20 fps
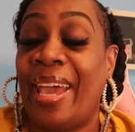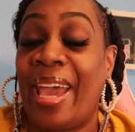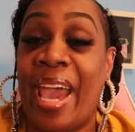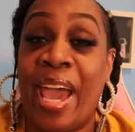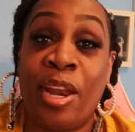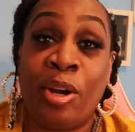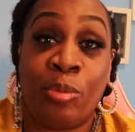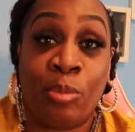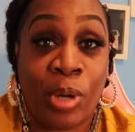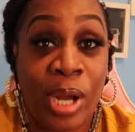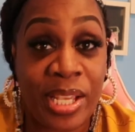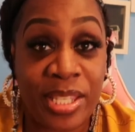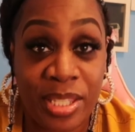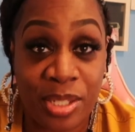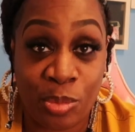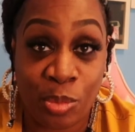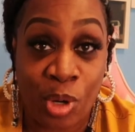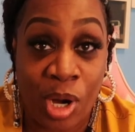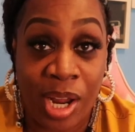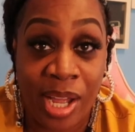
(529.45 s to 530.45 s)
at a
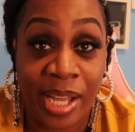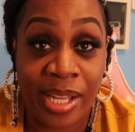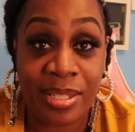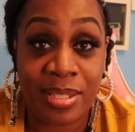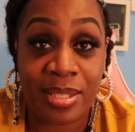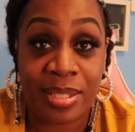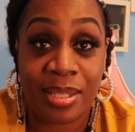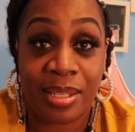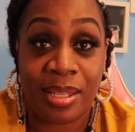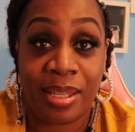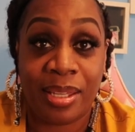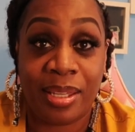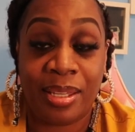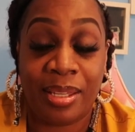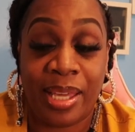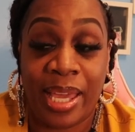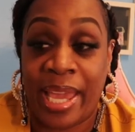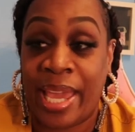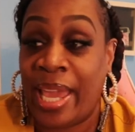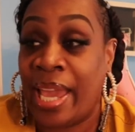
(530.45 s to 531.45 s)
restaurant
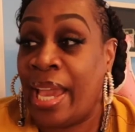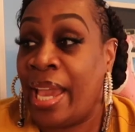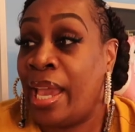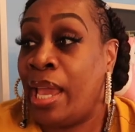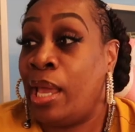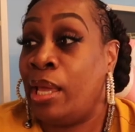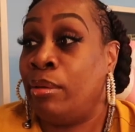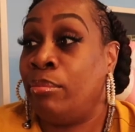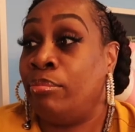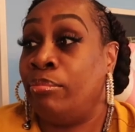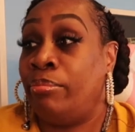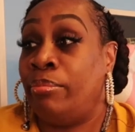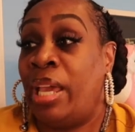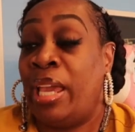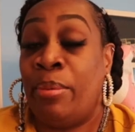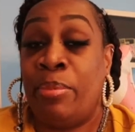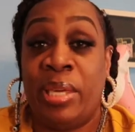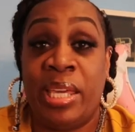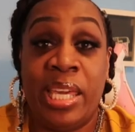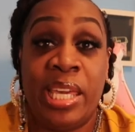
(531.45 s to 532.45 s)
and
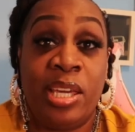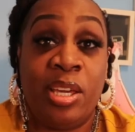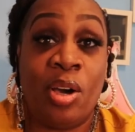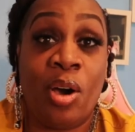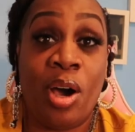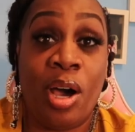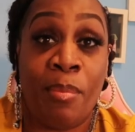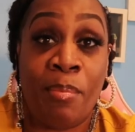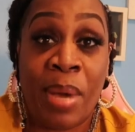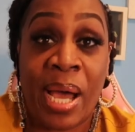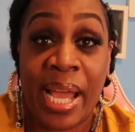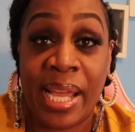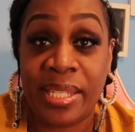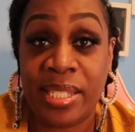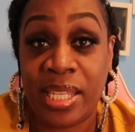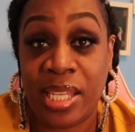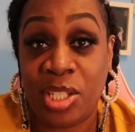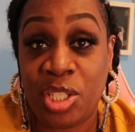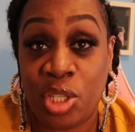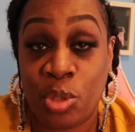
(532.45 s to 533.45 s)
maybe he caught my
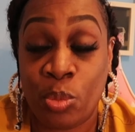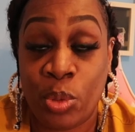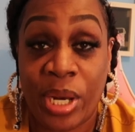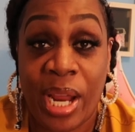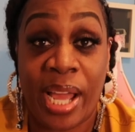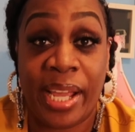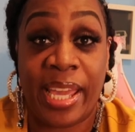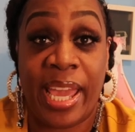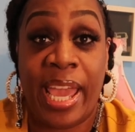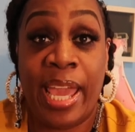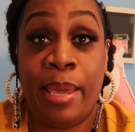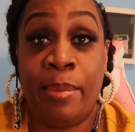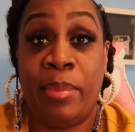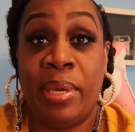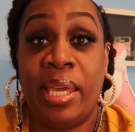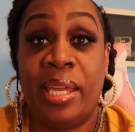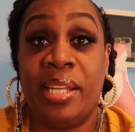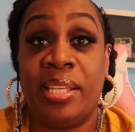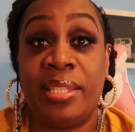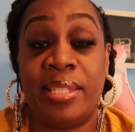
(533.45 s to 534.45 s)
attention when I came
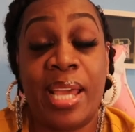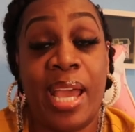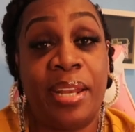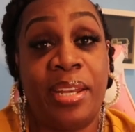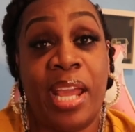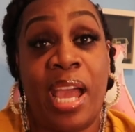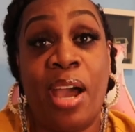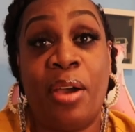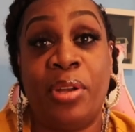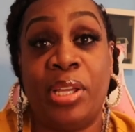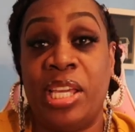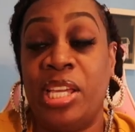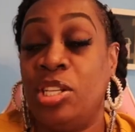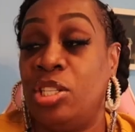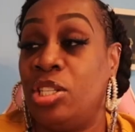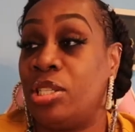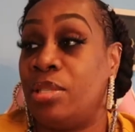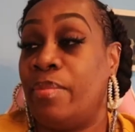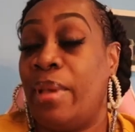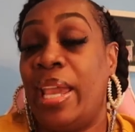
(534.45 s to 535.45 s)
in and sat down and he
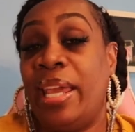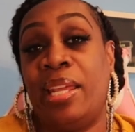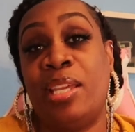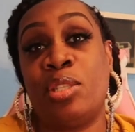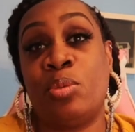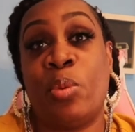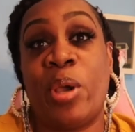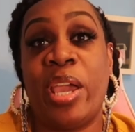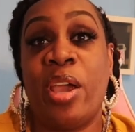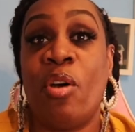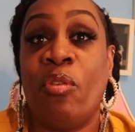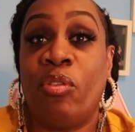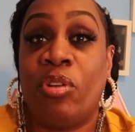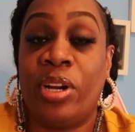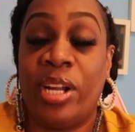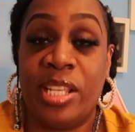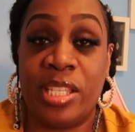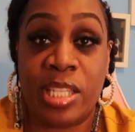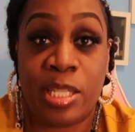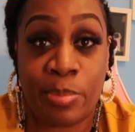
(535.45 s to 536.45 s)
just made his way over
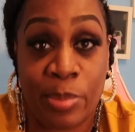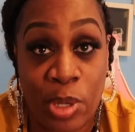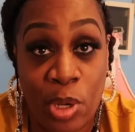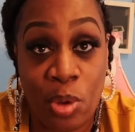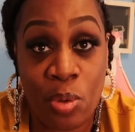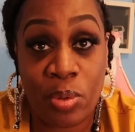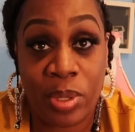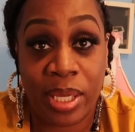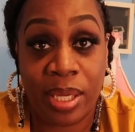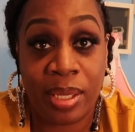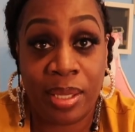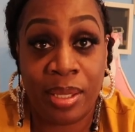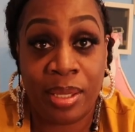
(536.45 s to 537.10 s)
and spoke